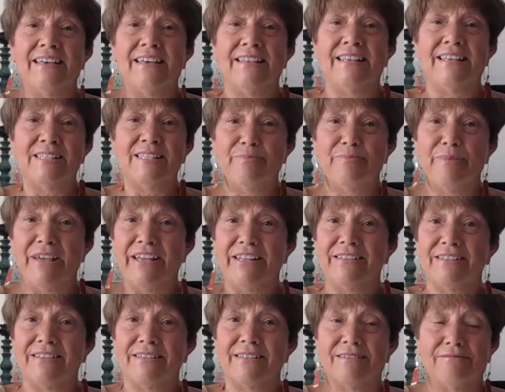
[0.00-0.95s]
This
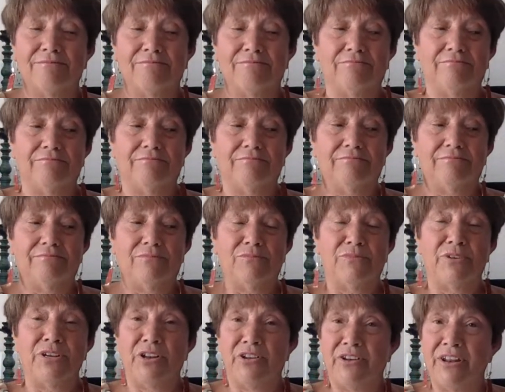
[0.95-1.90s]
means
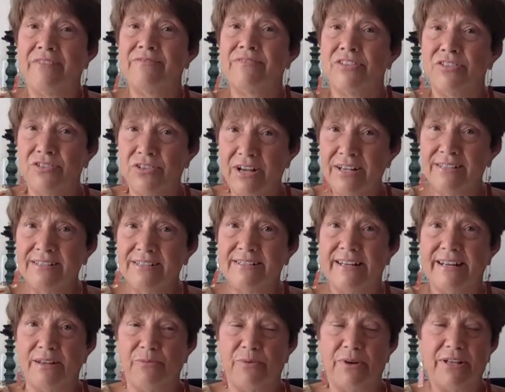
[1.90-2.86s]
we don't have to trust
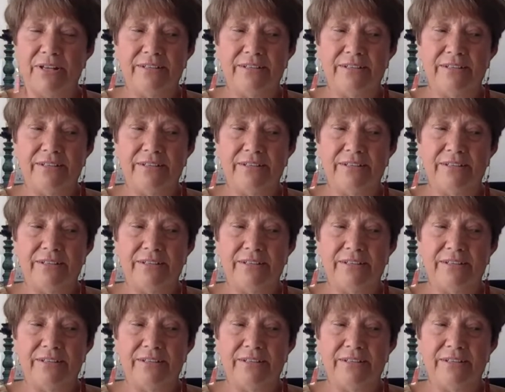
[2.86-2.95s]
anyone.